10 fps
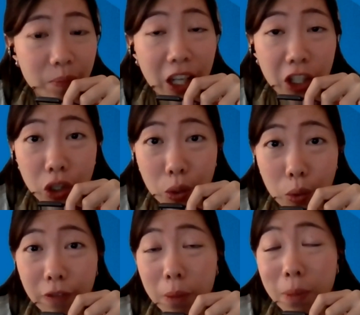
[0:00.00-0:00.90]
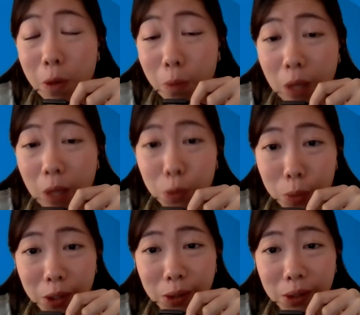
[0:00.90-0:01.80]
that youth from around the
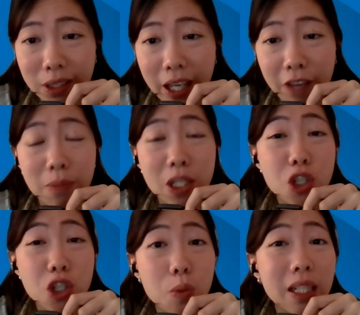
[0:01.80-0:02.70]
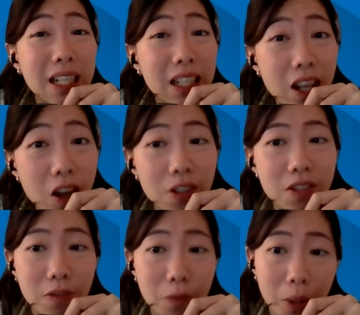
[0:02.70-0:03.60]
world have been doing a
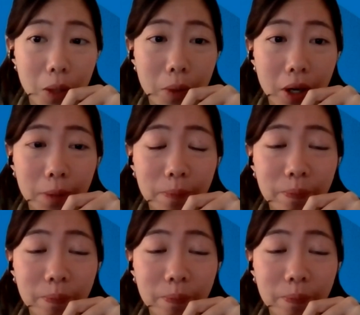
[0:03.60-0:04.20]
lot of great work.